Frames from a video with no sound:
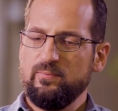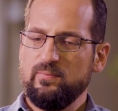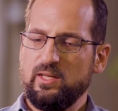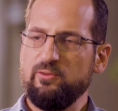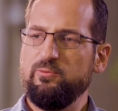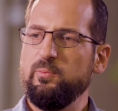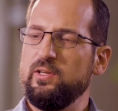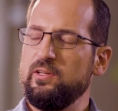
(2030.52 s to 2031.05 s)

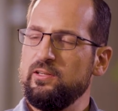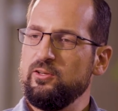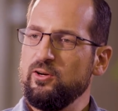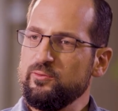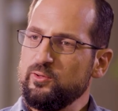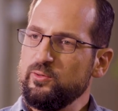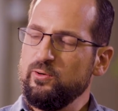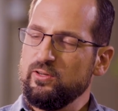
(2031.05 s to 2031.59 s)
Give me your
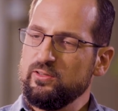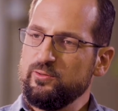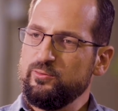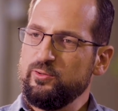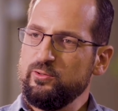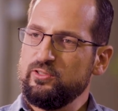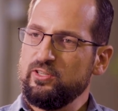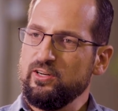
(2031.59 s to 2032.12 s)
view on the
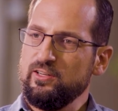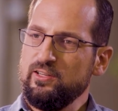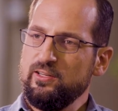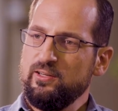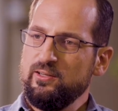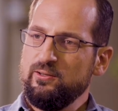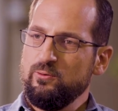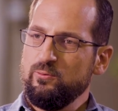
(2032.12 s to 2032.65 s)
future.
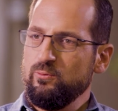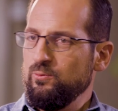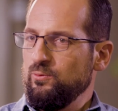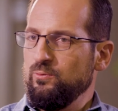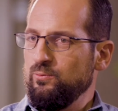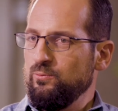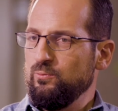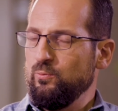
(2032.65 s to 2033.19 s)

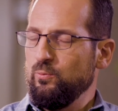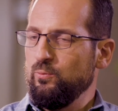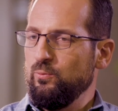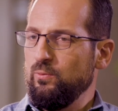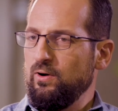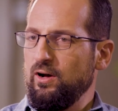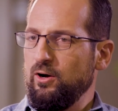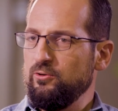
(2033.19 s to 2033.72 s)

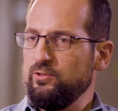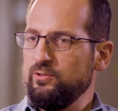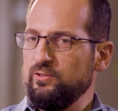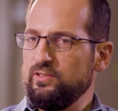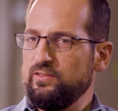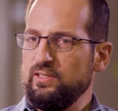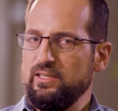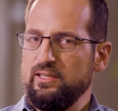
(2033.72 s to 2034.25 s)
How do you
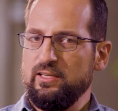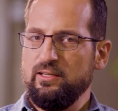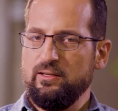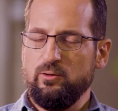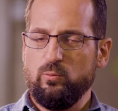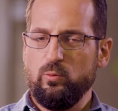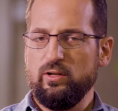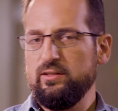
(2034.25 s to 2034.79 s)
see
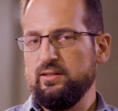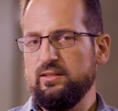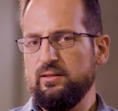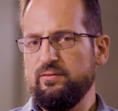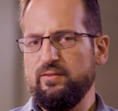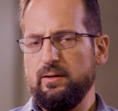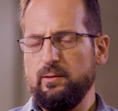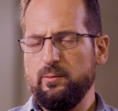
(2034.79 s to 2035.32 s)
will the
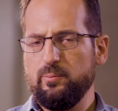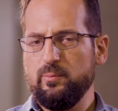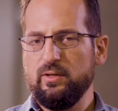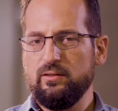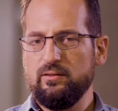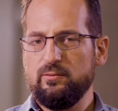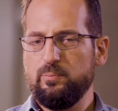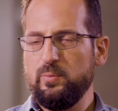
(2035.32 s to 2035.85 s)

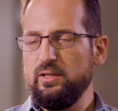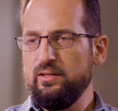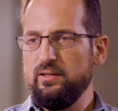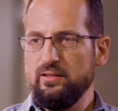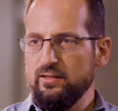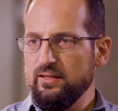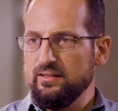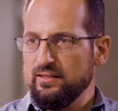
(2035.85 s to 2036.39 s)
development be
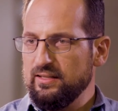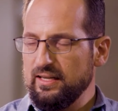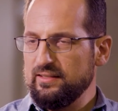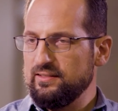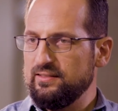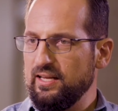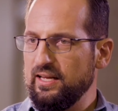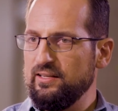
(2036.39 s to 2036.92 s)
in the
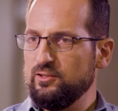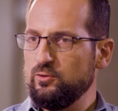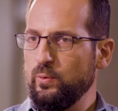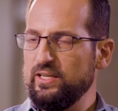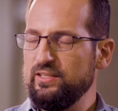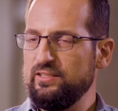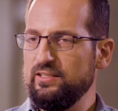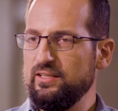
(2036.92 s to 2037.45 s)
next 10,
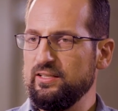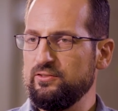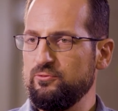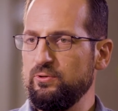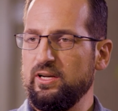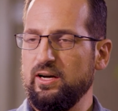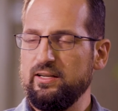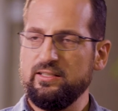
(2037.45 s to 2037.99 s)
20 years
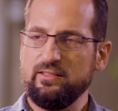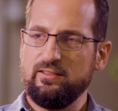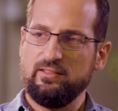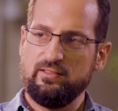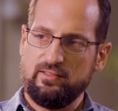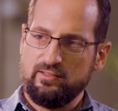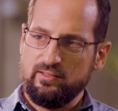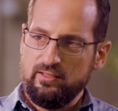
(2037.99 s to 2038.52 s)
regarding
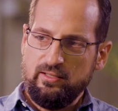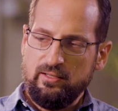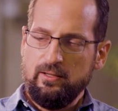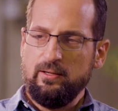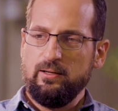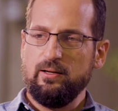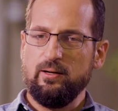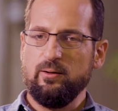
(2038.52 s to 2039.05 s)
this
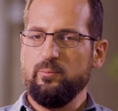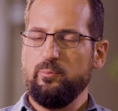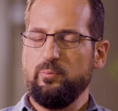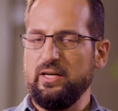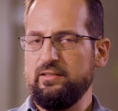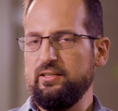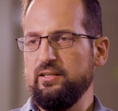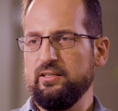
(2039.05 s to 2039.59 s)

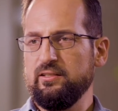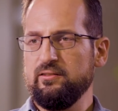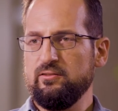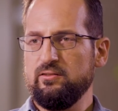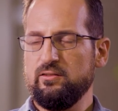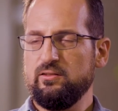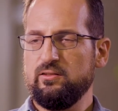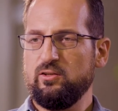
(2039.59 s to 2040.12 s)
patterning
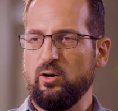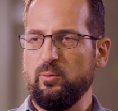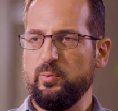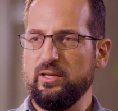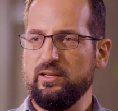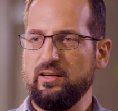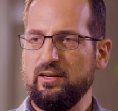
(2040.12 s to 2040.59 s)
topic?